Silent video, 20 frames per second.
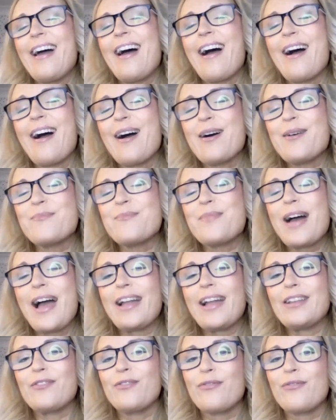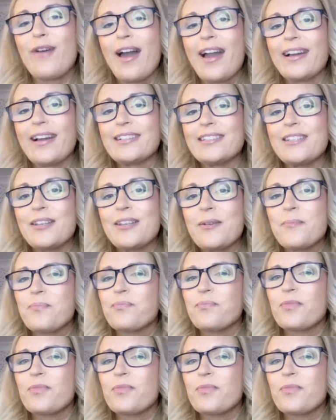And in fact,